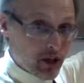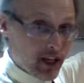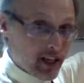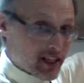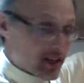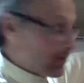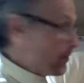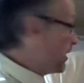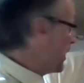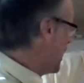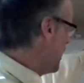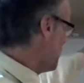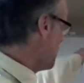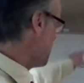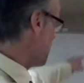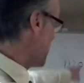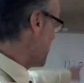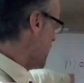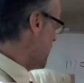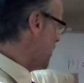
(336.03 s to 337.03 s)
heat something up,
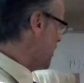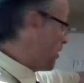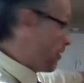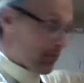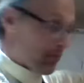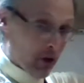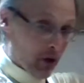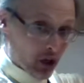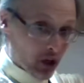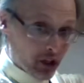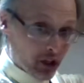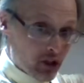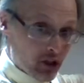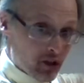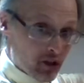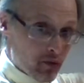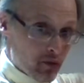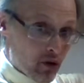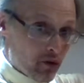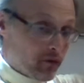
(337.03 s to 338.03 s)

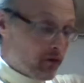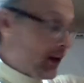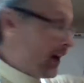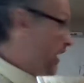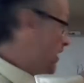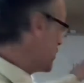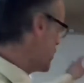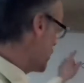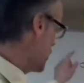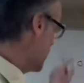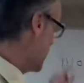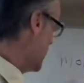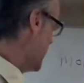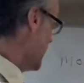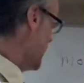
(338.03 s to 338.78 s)
molecules move faster.